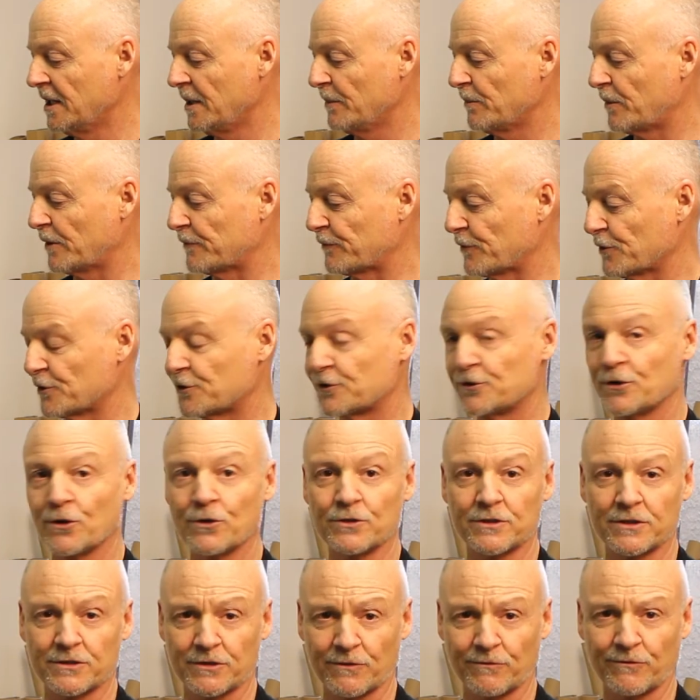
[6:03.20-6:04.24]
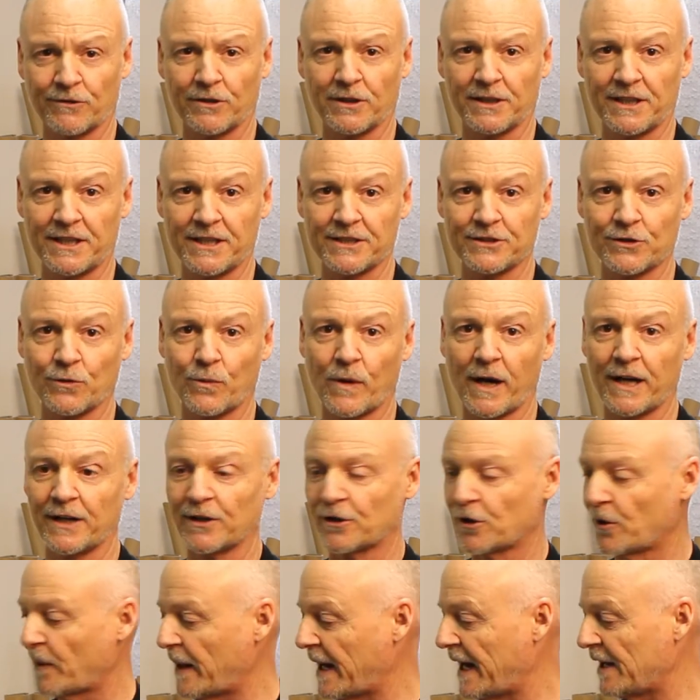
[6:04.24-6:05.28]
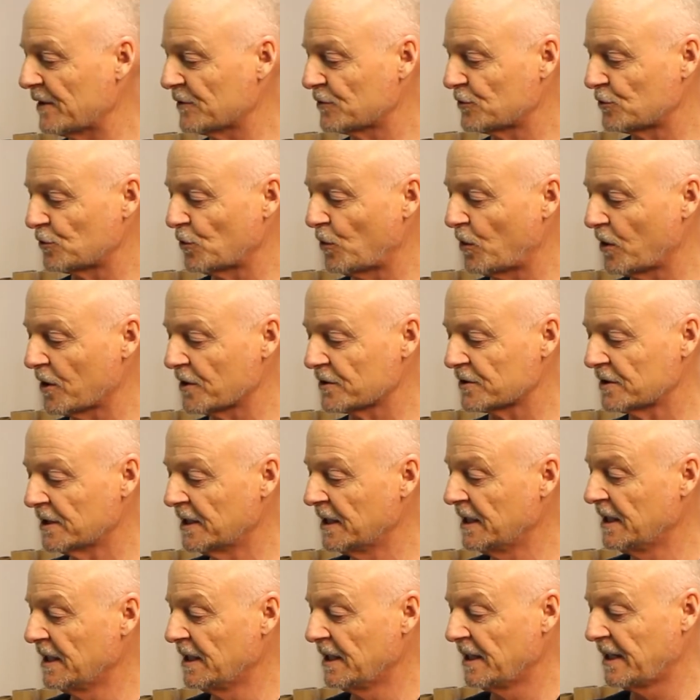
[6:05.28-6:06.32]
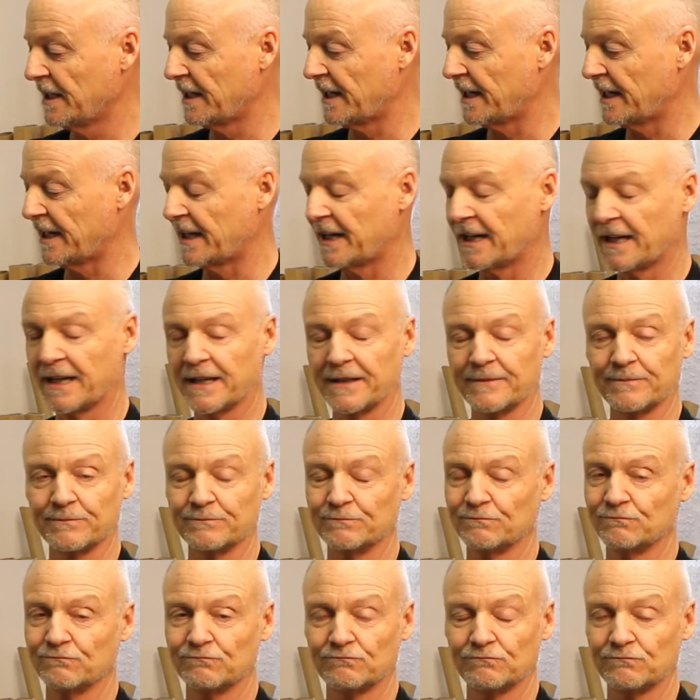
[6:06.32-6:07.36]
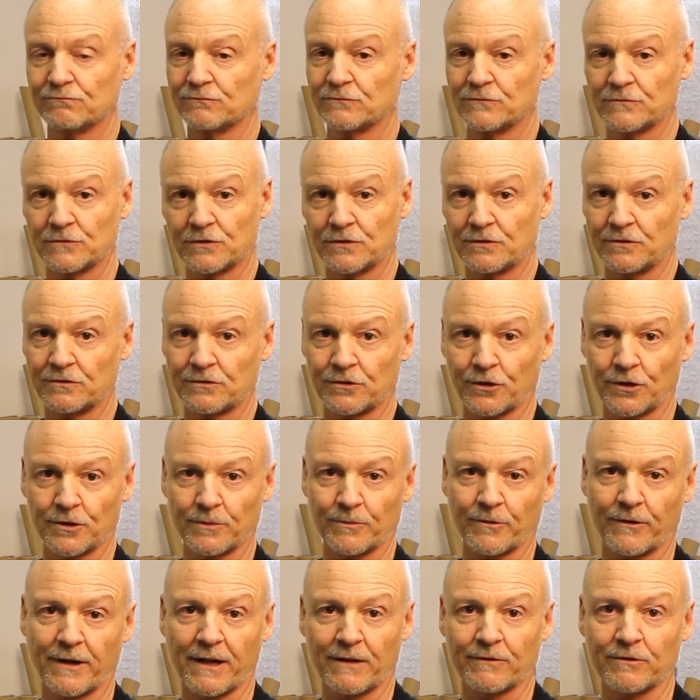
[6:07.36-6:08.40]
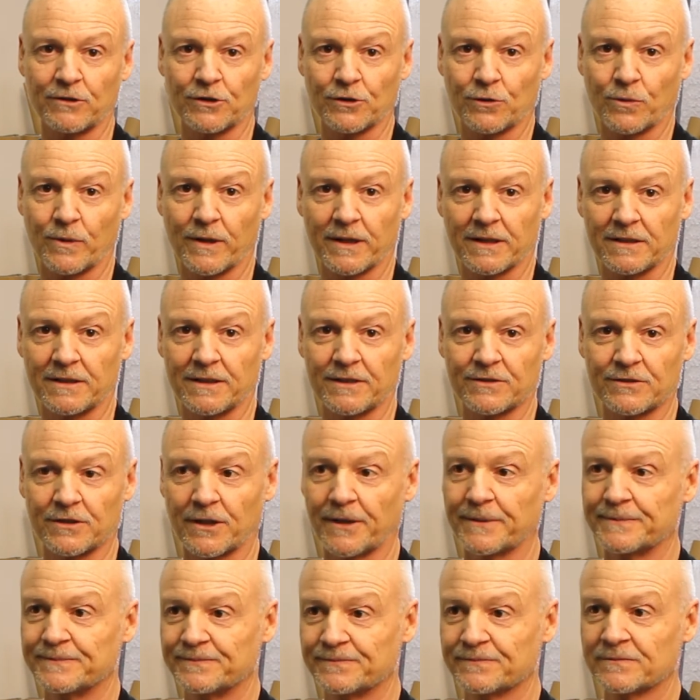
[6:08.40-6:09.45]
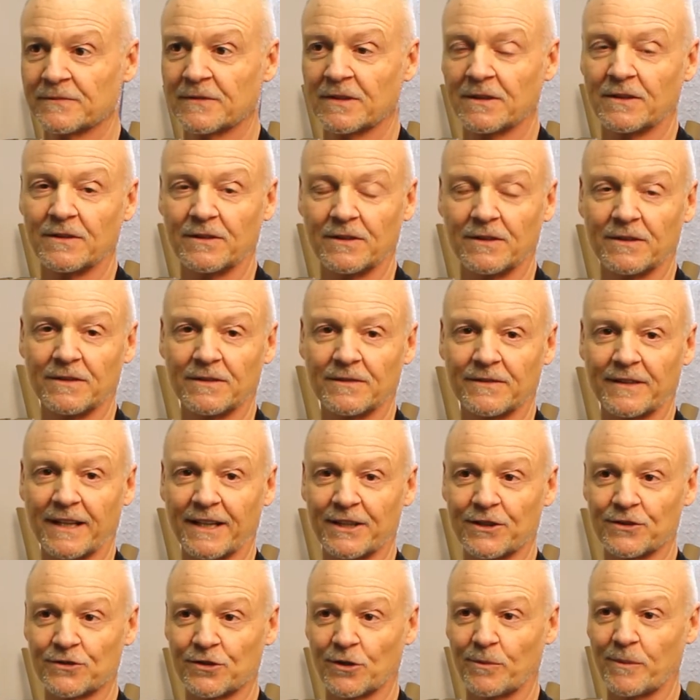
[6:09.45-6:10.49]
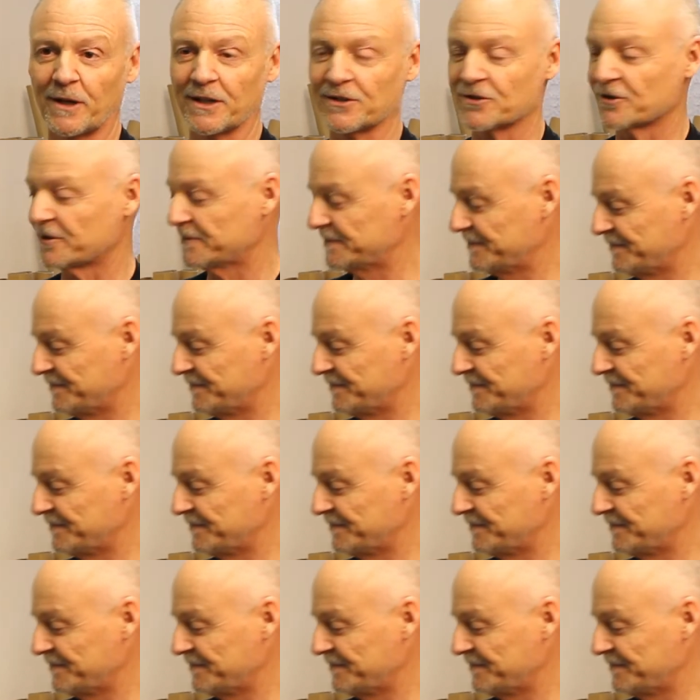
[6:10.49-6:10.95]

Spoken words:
But for shoes, it's a really easy way to go out, source, and turn them around really quickly. So thank you so much.